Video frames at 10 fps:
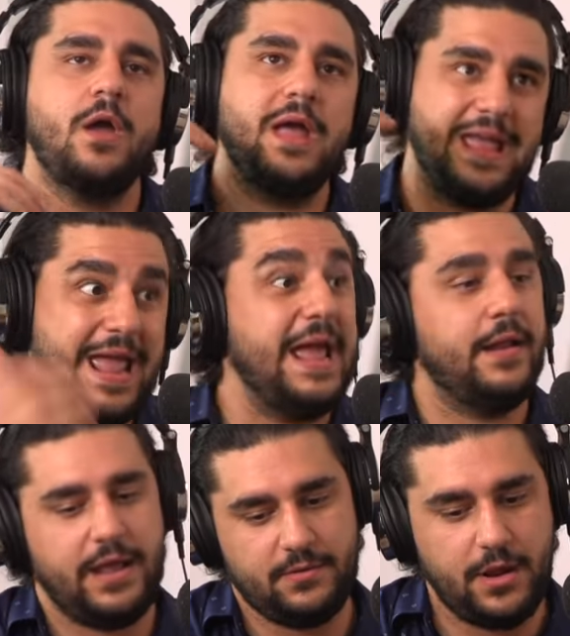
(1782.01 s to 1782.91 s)

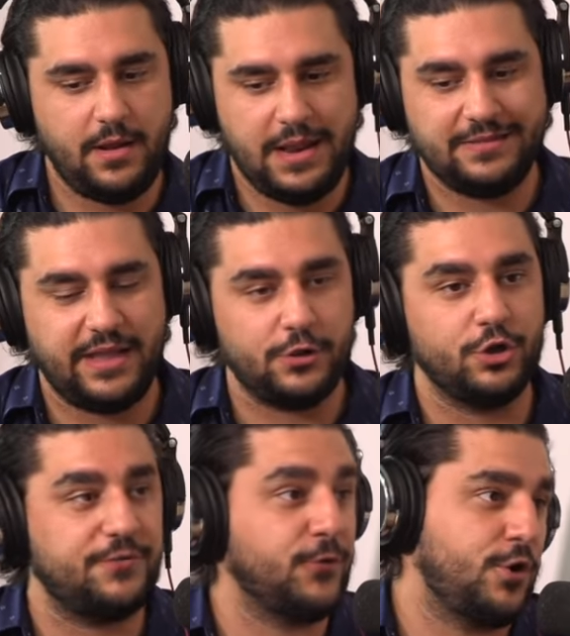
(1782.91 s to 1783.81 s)
And, and, and like
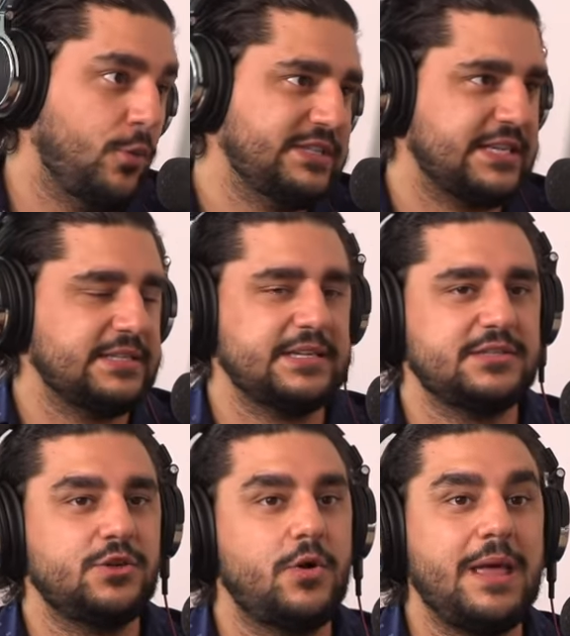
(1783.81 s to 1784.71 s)
look for
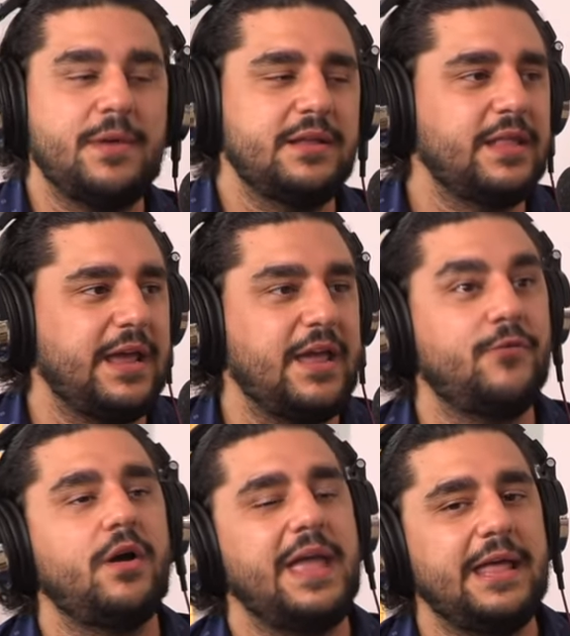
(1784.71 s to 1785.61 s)
coincidences you know what i mean like if
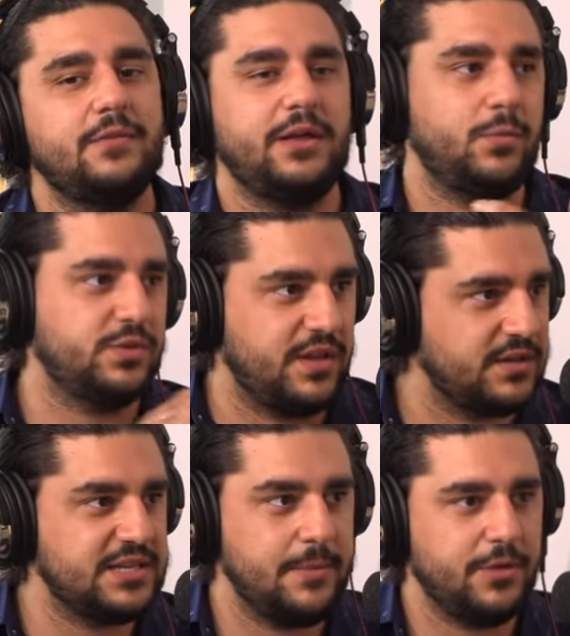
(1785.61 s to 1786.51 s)
again like with the
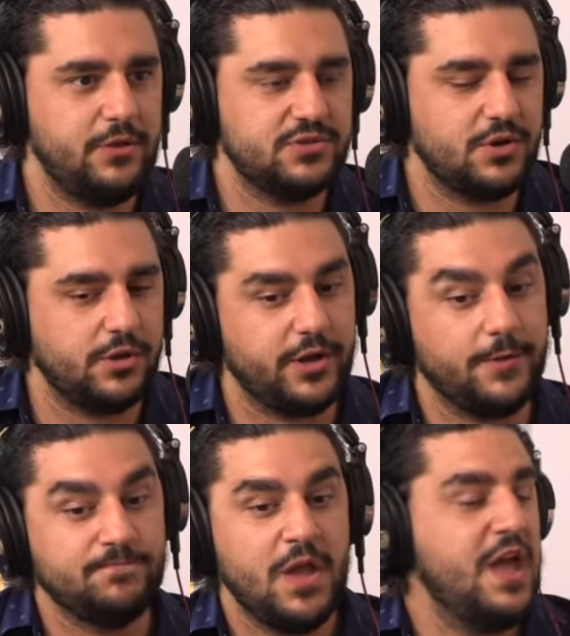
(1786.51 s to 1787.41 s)
example i used
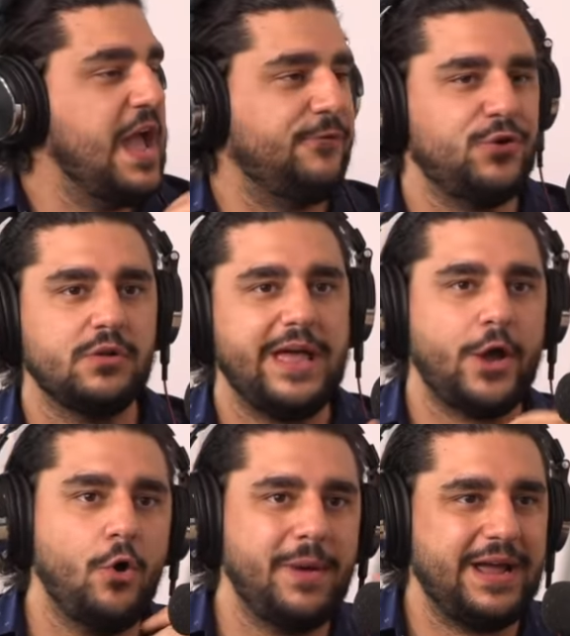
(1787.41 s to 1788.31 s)
earlier if you're
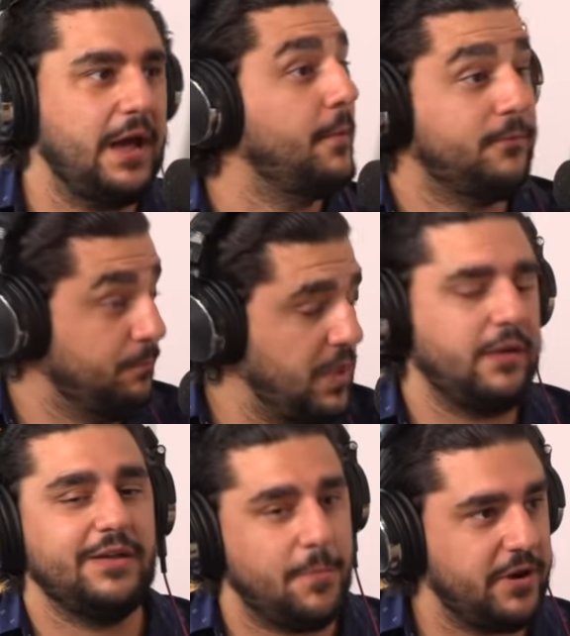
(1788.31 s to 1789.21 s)
like oh my god i'll
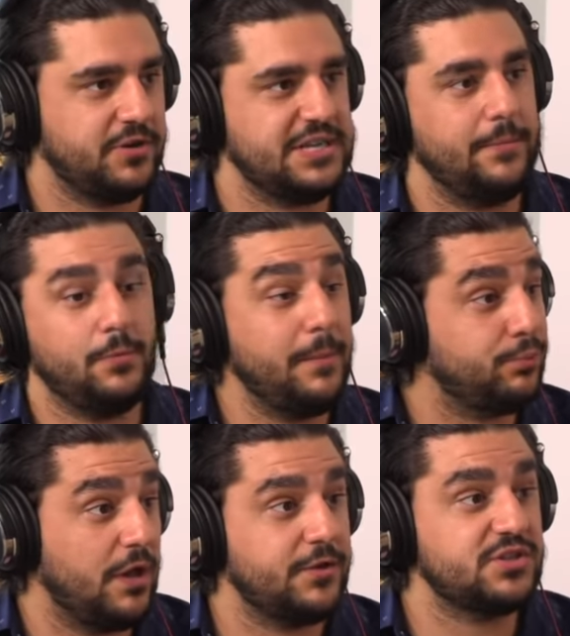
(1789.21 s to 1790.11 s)
give a better example my
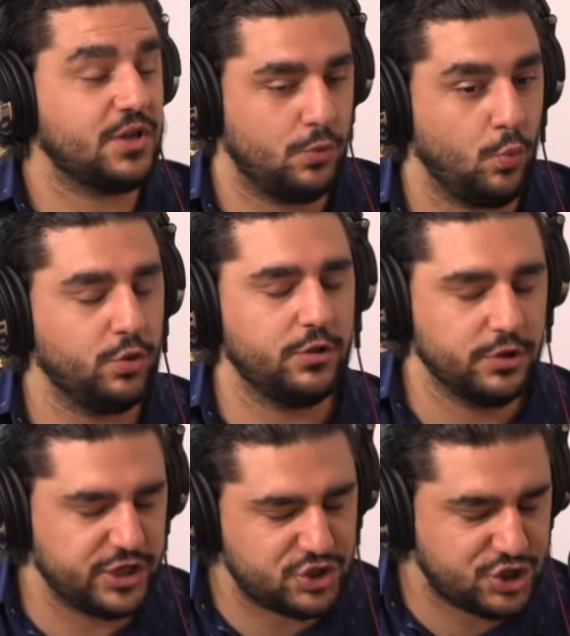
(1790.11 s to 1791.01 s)
brother's
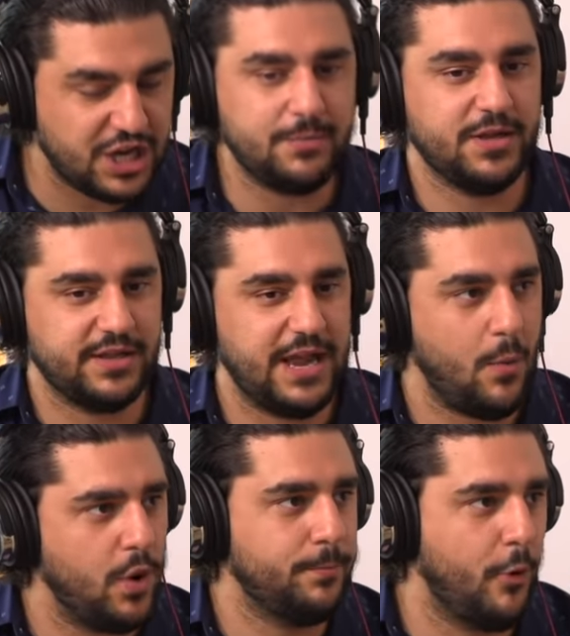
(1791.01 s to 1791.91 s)
legitimately
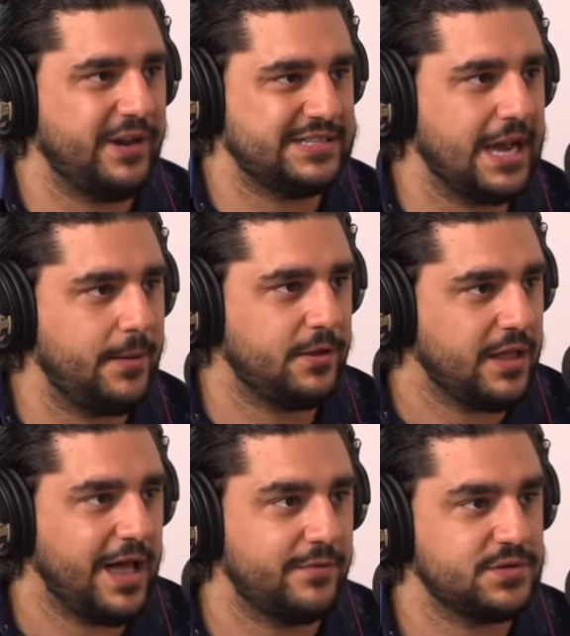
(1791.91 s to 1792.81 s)
at one point in time in their
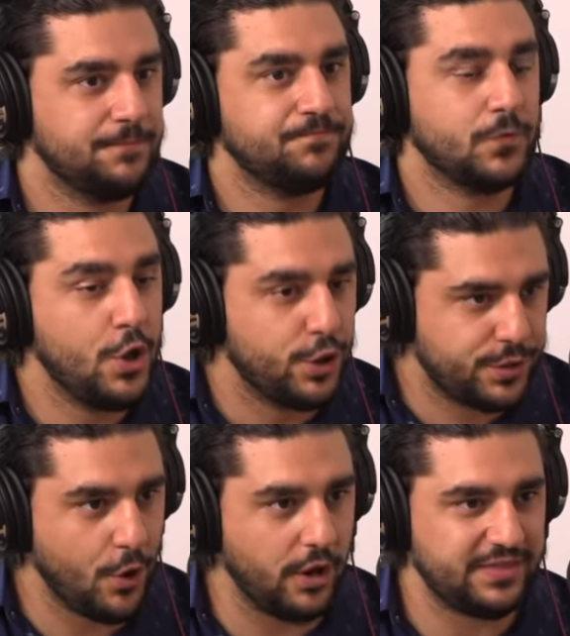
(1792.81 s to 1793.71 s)
lives
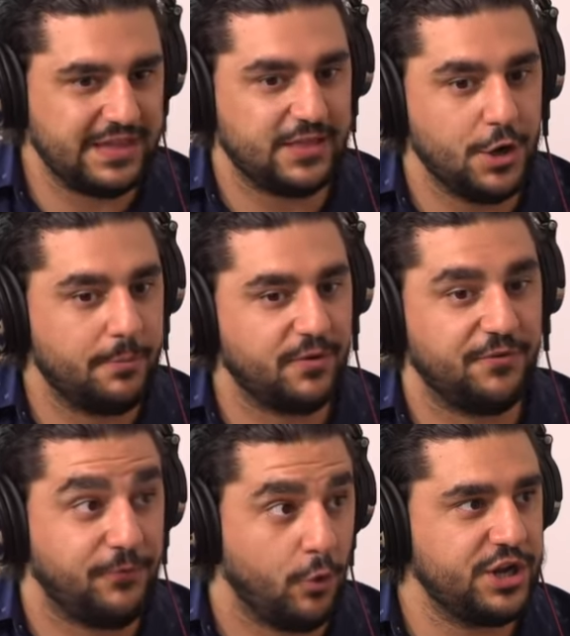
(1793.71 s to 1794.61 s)
thought that the number
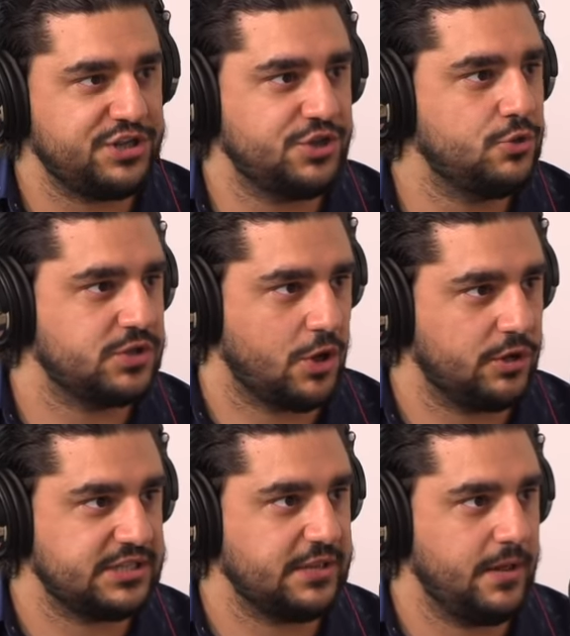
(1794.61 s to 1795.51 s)
42 was
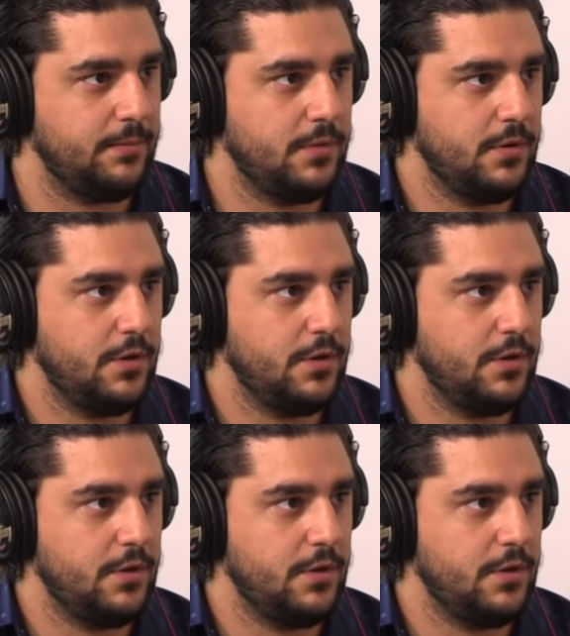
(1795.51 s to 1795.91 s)
haunting them.